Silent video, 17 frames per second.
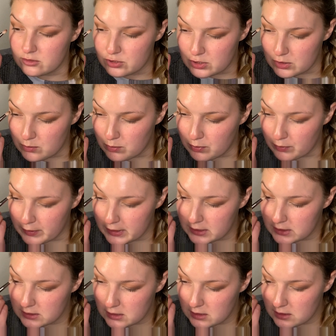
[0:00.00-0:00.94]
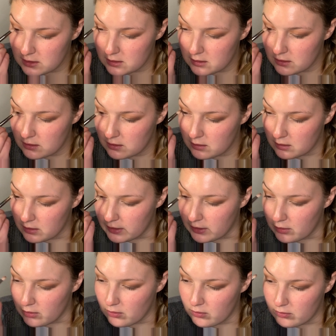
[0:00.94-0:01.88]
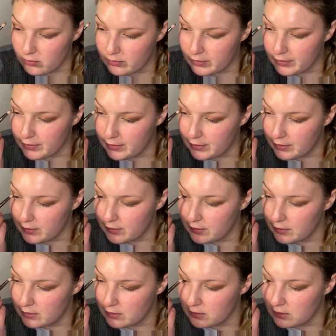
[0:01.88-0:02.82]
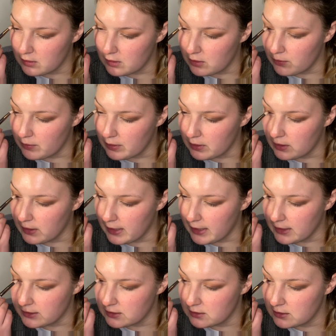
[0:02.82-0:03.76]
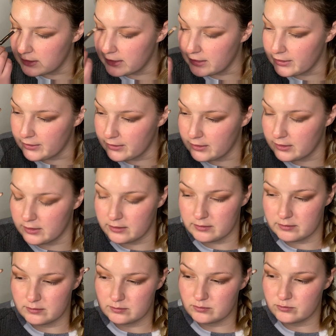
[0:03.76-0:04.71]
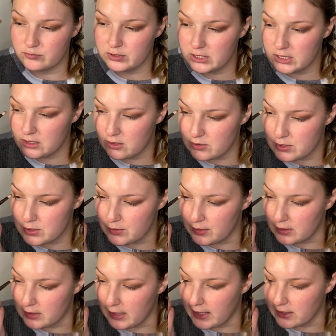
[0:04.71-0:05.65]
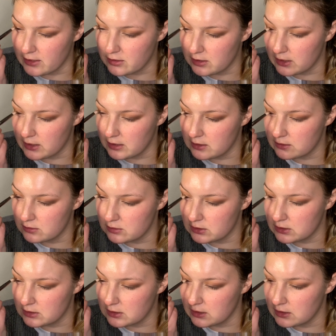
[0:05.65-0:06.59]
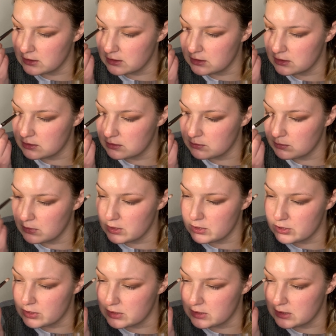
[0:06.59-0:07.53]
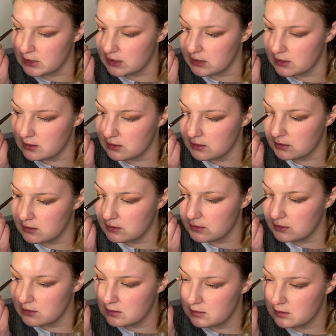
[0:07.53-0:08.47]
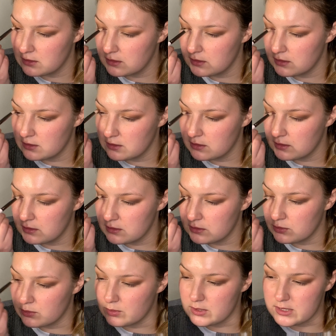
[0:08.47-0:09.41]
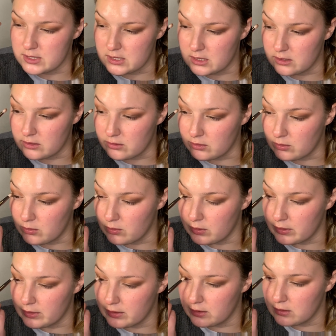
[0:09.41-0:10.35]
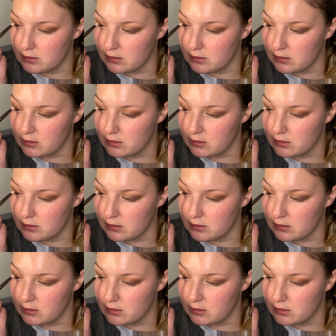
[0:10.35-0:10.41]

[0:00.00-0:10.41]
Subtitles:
she brings it like over her lower lash, like her really close to her lash line. Just kind of smudges it towards the inner corner.